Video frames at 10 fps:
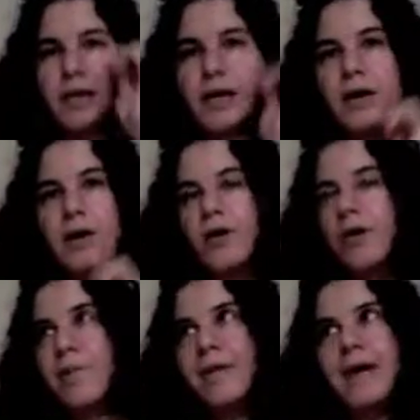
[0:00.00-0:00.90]
or
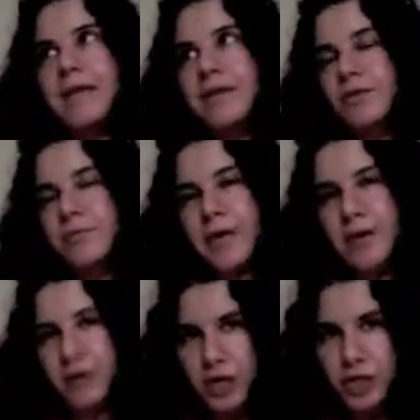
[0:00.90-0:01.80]
a man, it could be
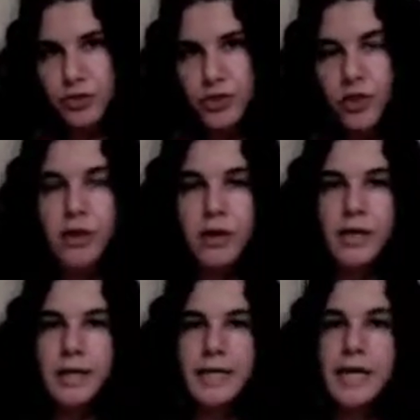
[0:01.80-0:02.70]
al-rajul.
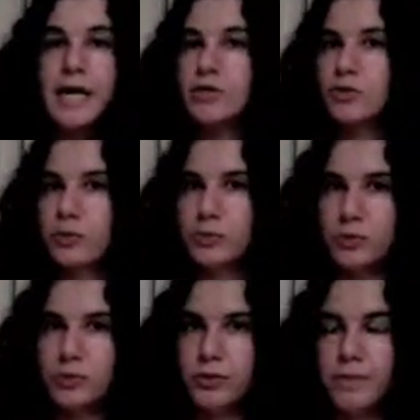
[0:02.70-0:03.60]

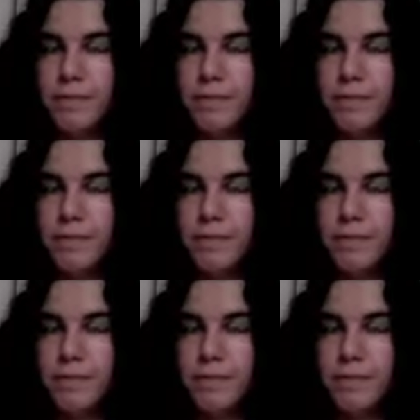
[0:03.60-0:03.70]
Yaktubu